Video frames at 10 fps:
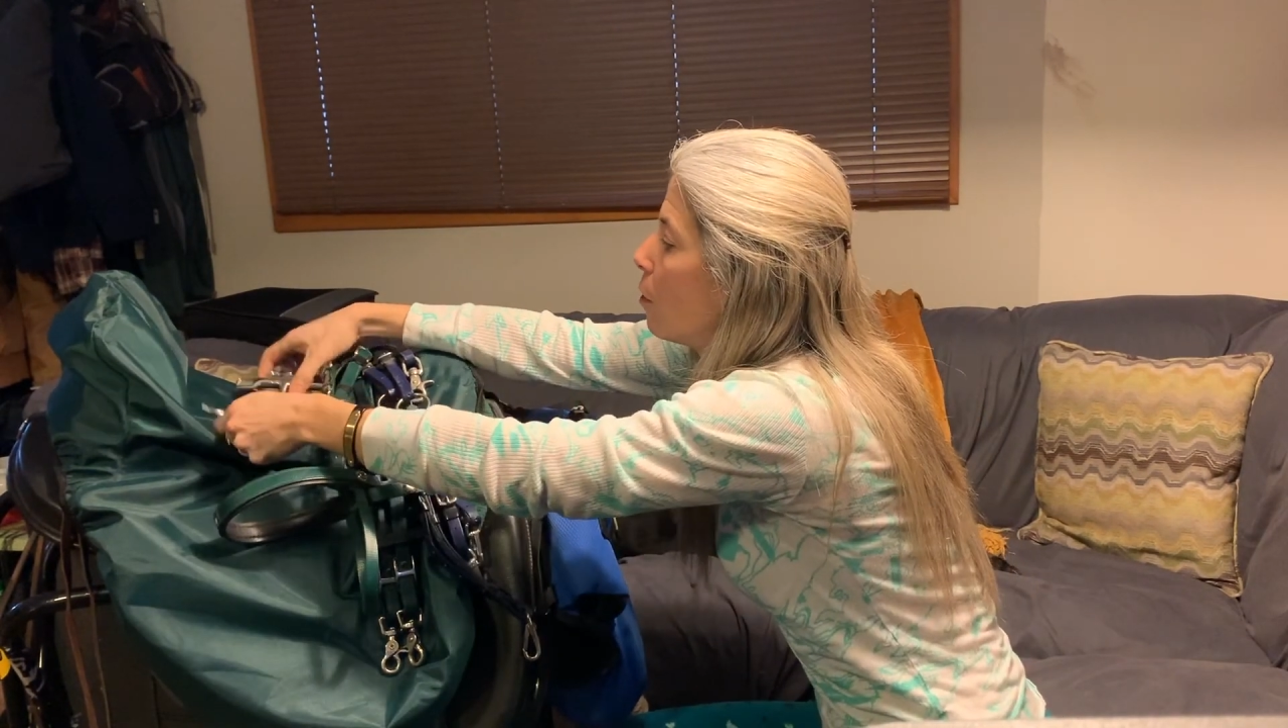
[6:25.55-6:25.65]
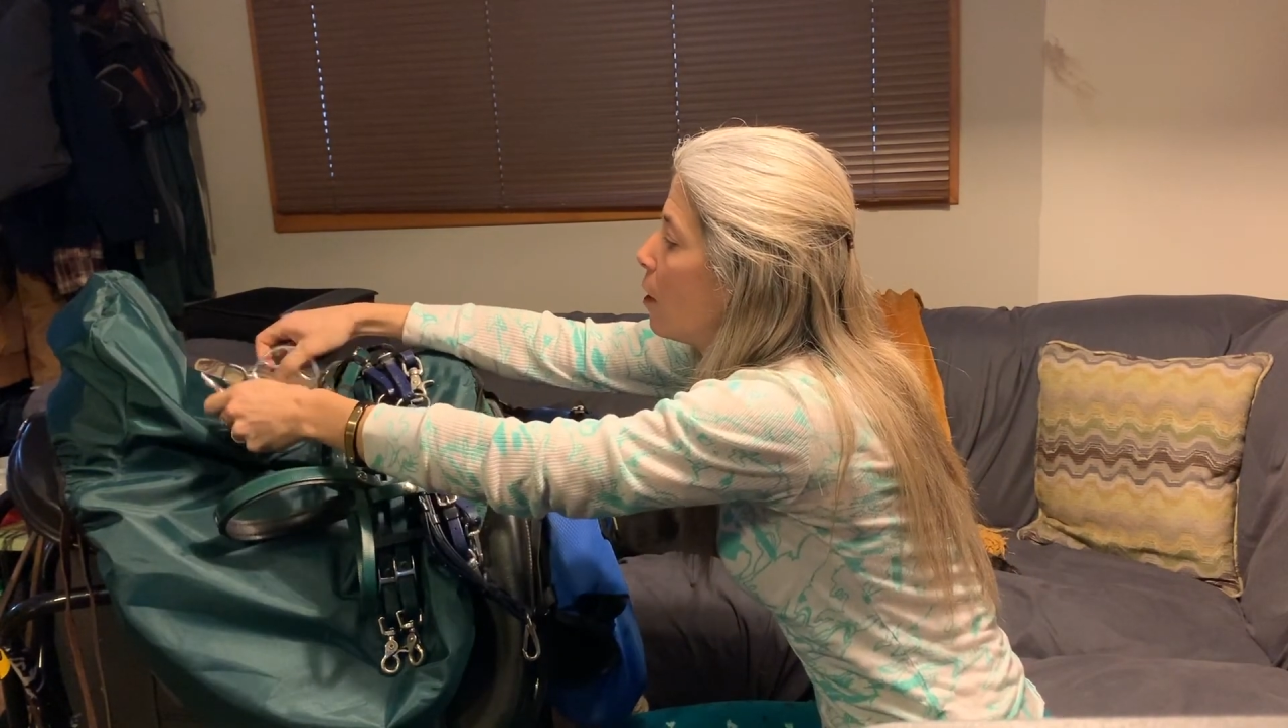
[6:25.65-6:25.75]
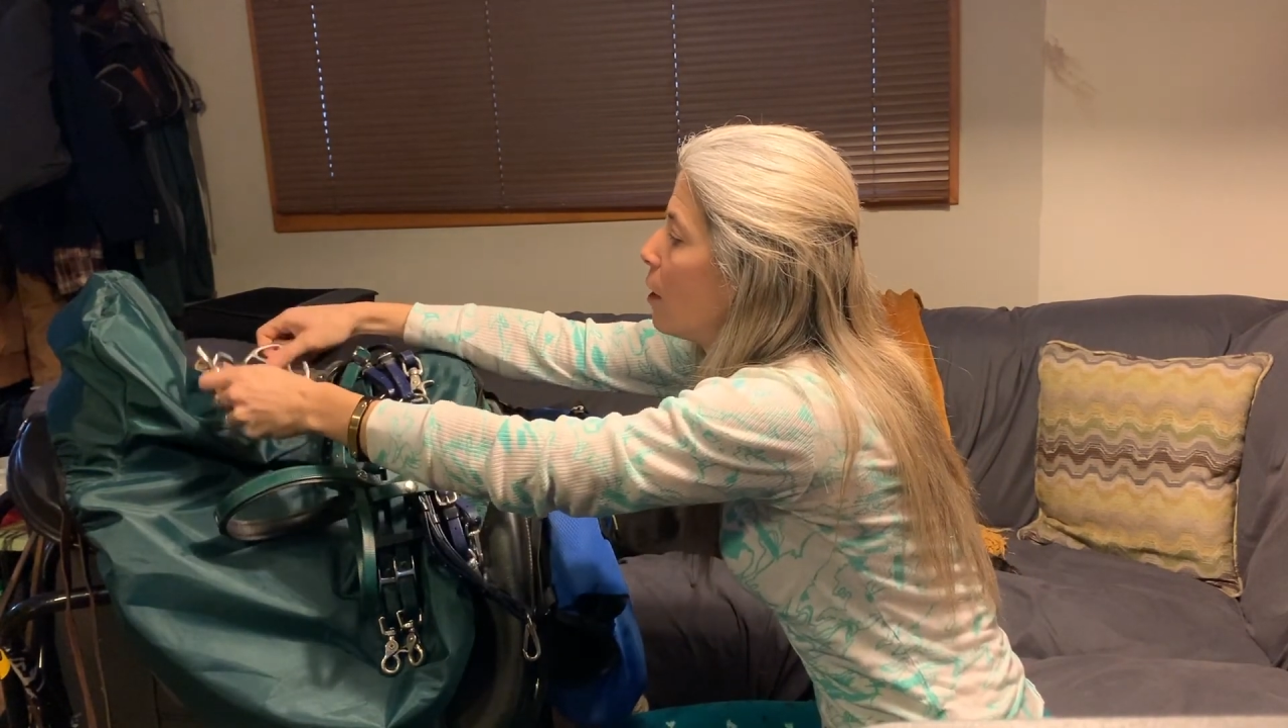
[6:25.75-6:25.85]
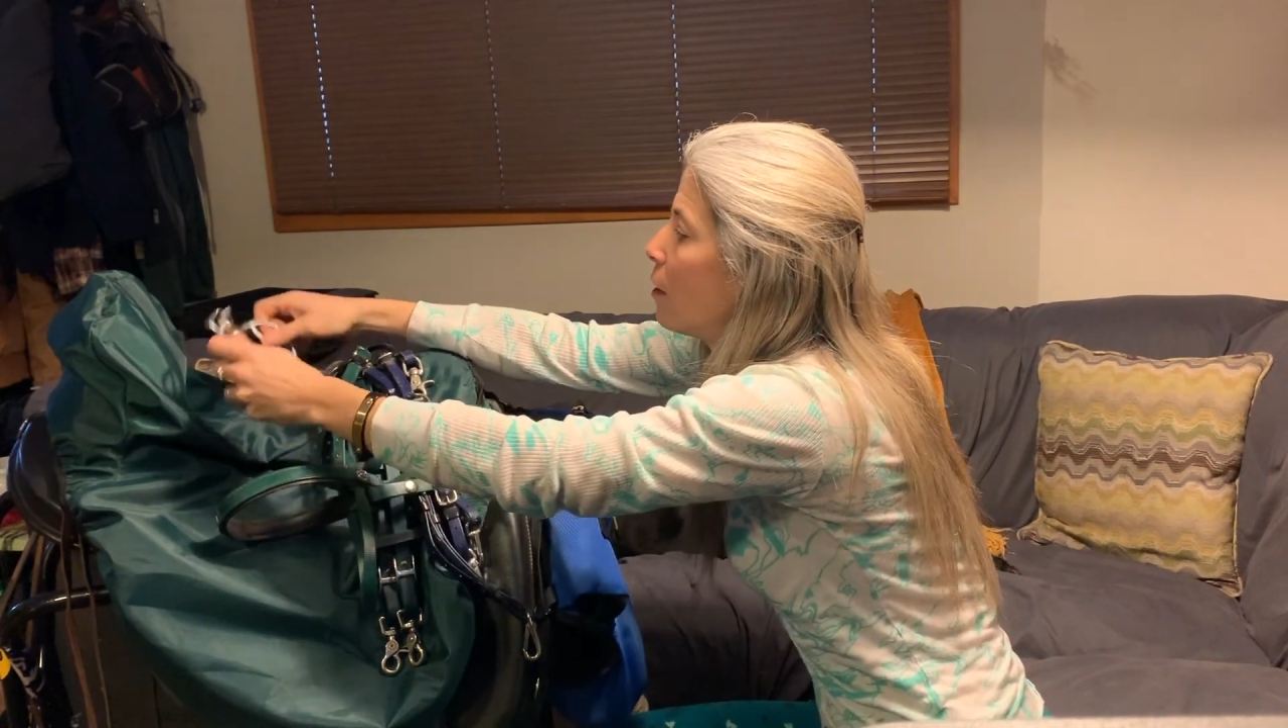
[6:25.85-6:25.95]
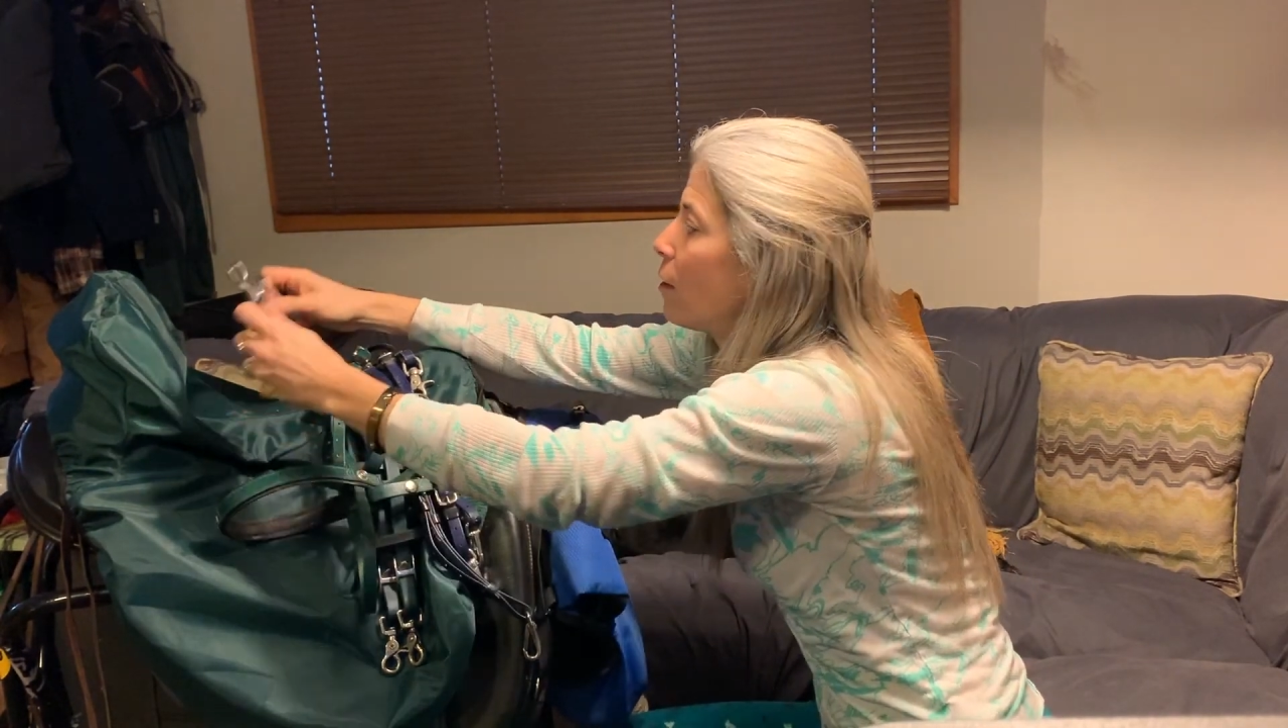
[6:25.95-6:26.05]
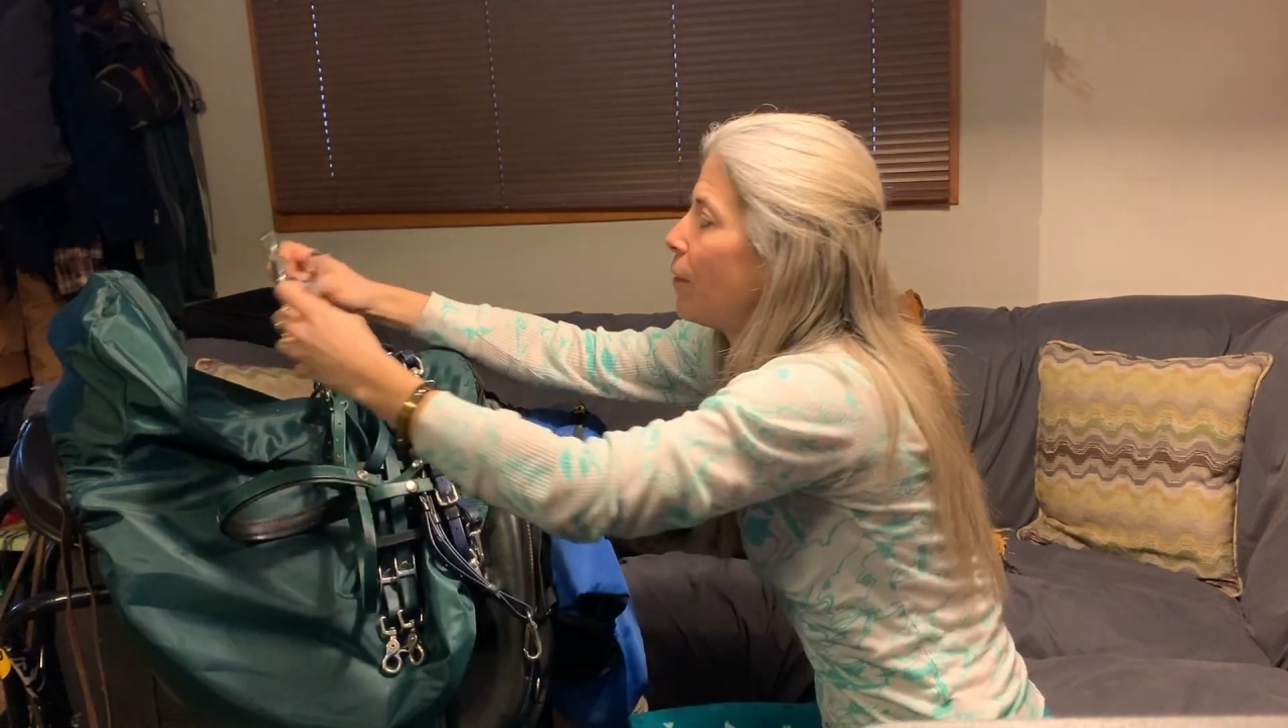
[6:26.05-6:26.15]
this is a